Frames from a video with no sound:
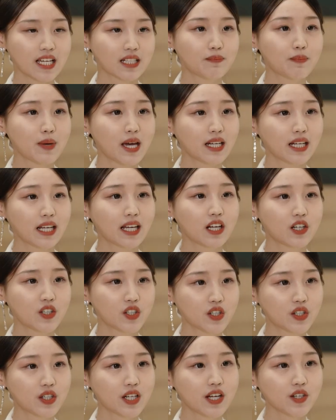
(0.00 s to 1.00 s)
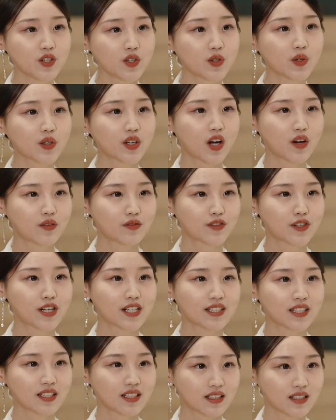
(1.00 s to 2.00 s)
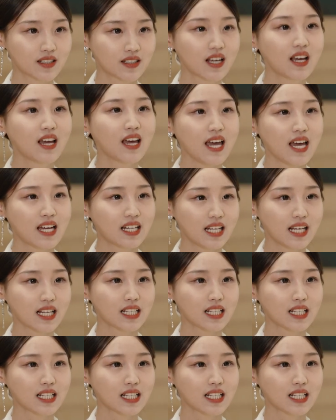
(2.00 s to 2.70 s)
at many international conferences and